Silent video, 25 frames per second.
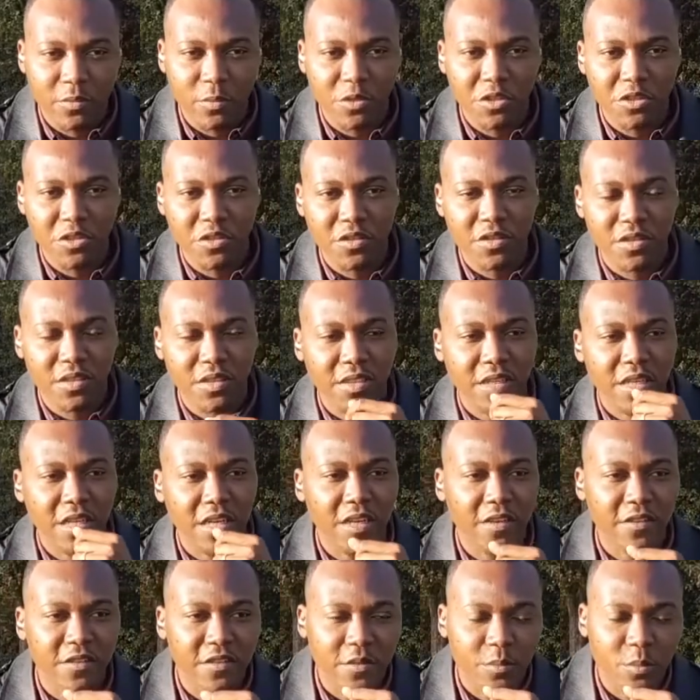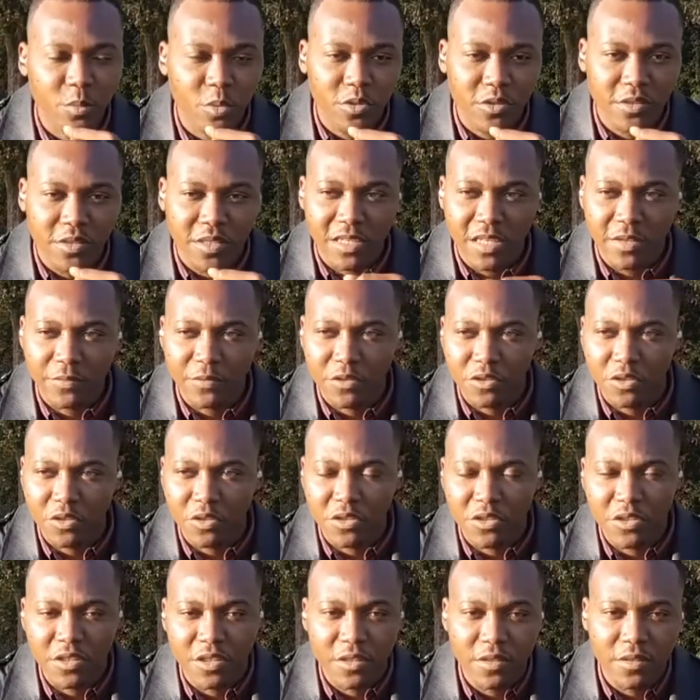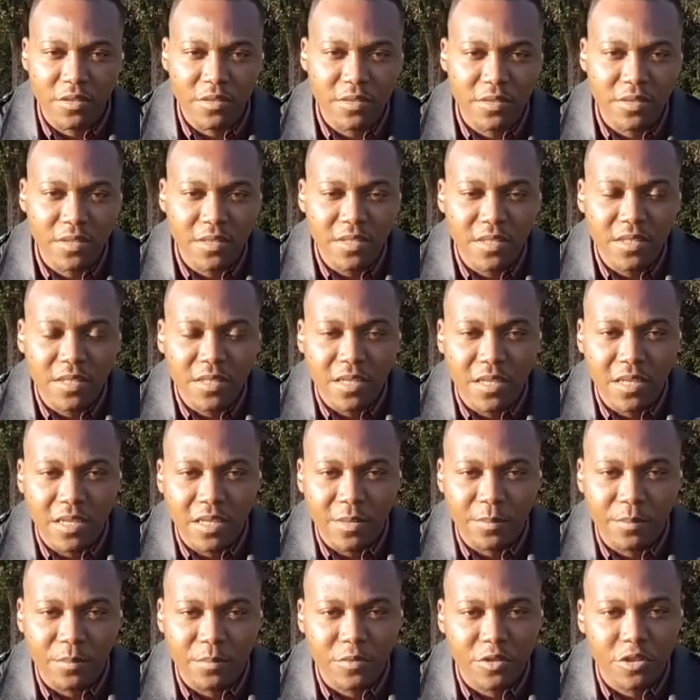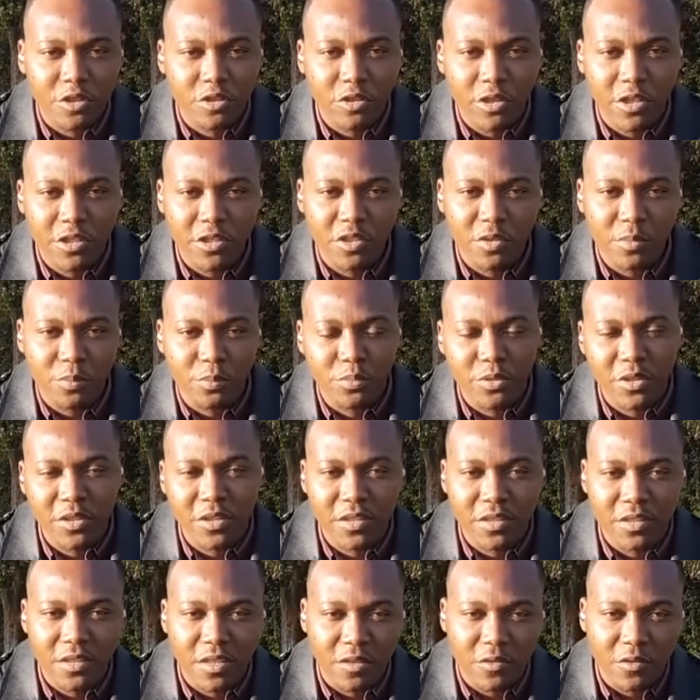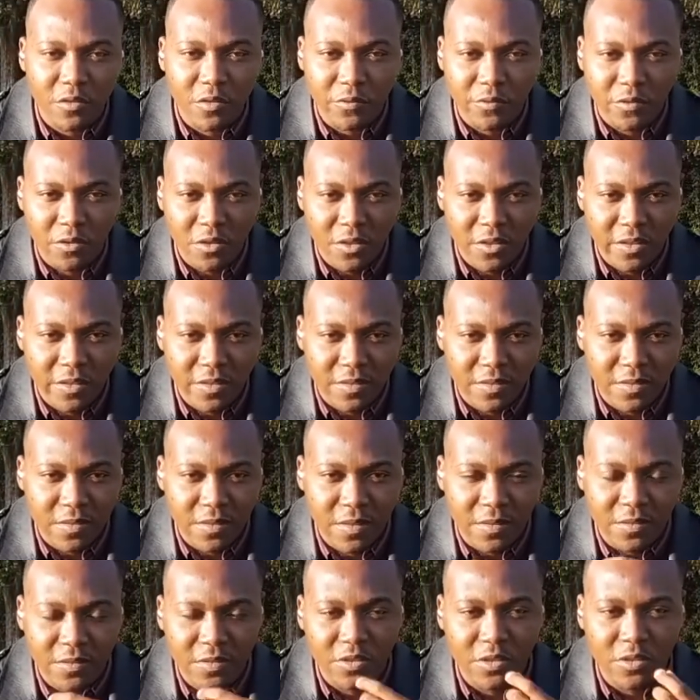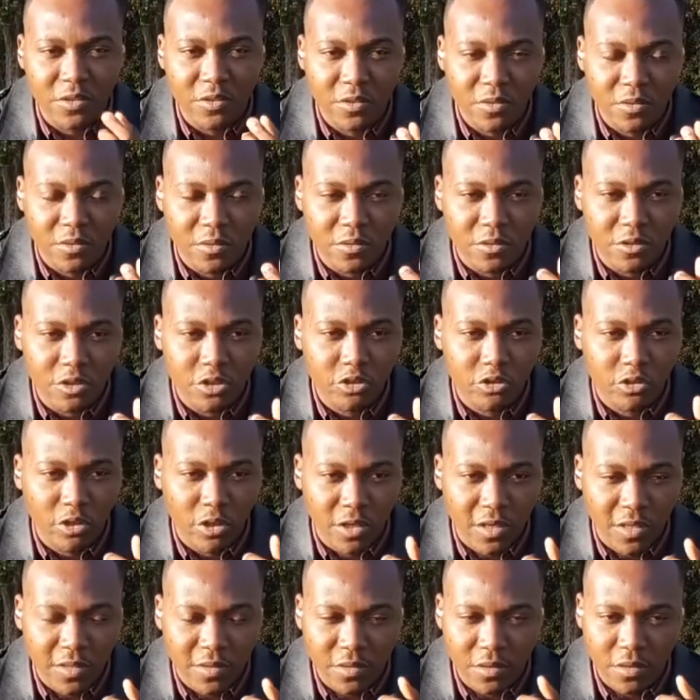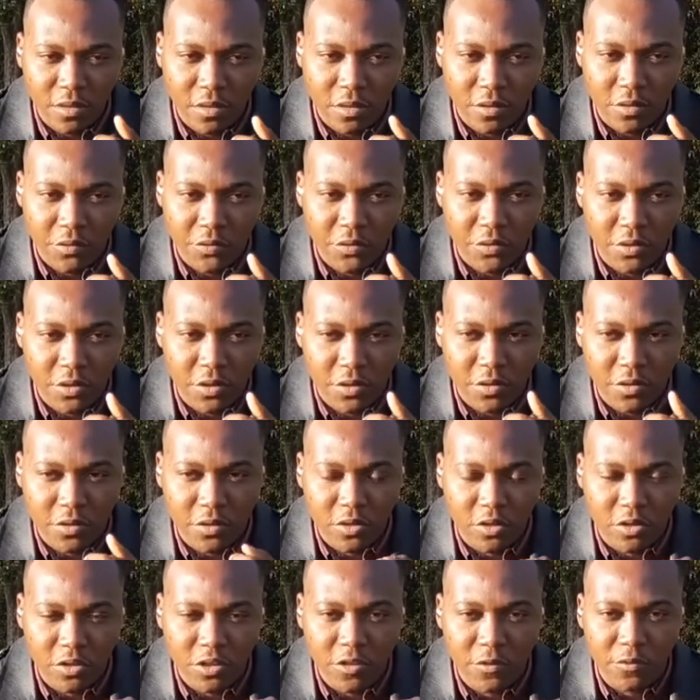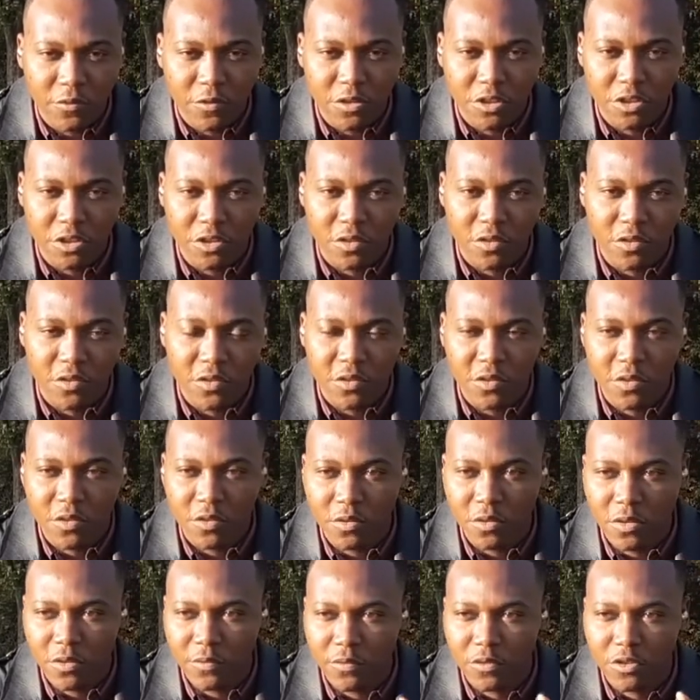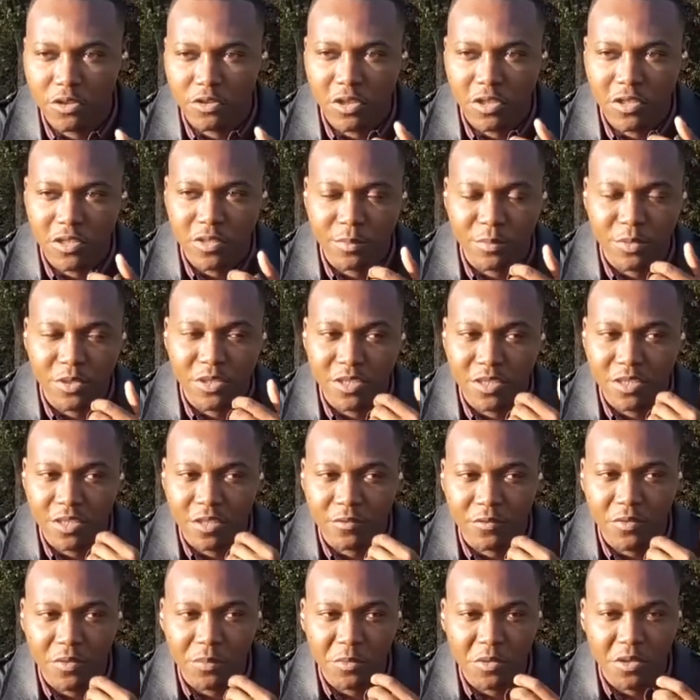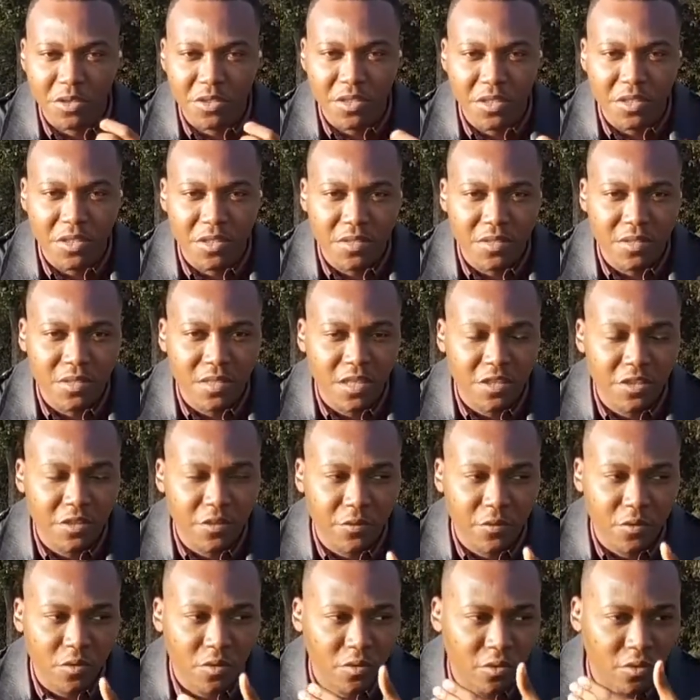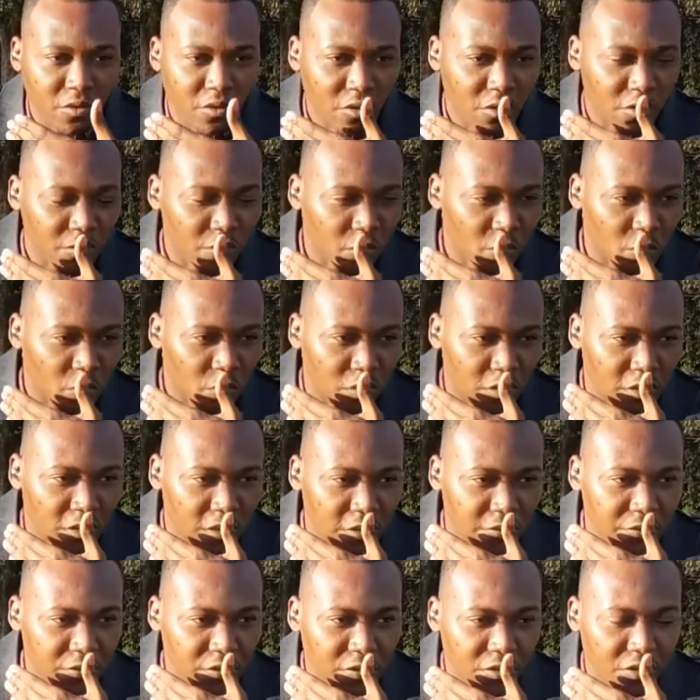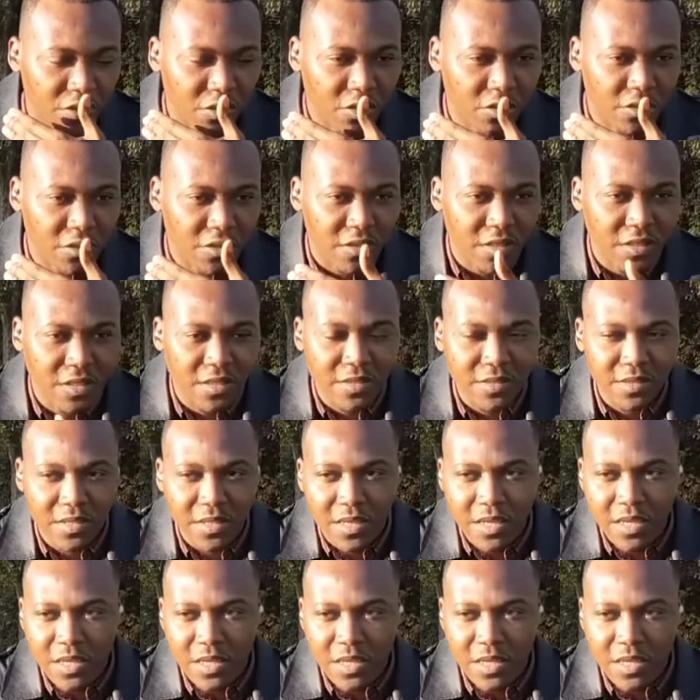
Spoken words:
when you're using the Galaxy Buds Live in your ears, trying to bring it out of your ears tends to trigger the touch feature. So if you're trying to bring it out from your ears and you've got one left in the other ears,